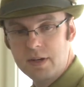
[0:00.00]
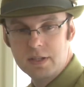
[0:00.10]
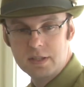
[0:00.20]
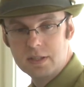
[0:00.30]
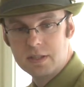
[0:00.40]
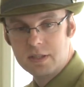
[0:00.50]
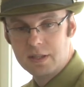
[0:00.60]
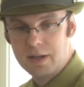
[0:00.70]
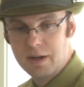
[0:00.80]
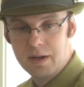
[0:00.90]
is
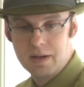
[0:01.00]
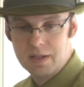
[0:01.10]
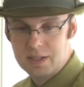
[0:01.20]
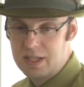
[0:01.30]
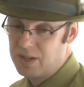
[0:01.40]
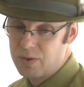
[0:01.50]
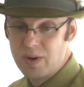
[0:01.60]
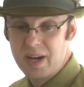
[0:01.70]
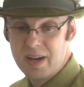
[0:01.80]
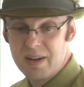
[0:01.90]
the other
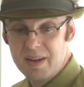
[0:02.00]
way.